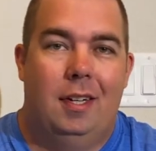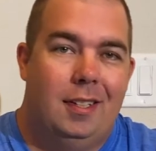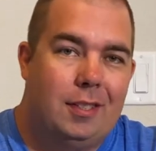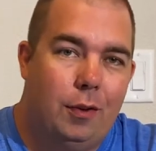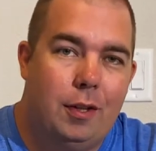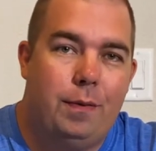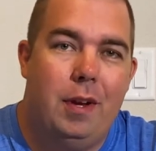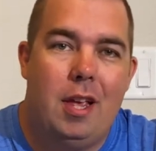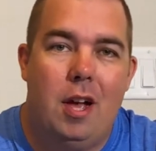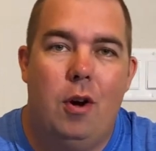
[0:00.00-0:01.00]
So this
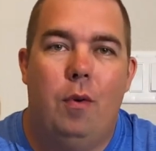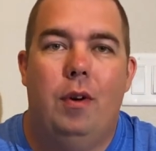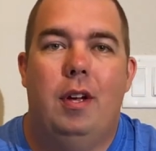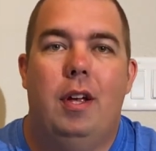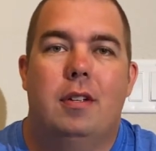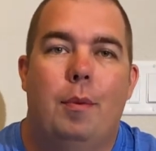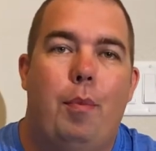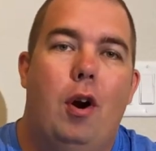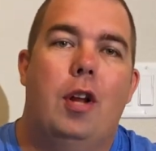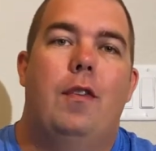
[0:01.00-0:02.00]
video is a
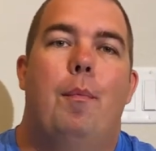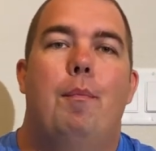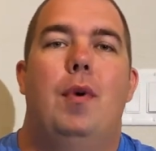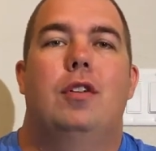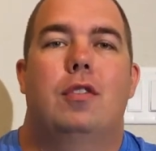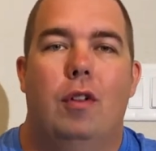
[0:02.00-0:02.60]
part of a much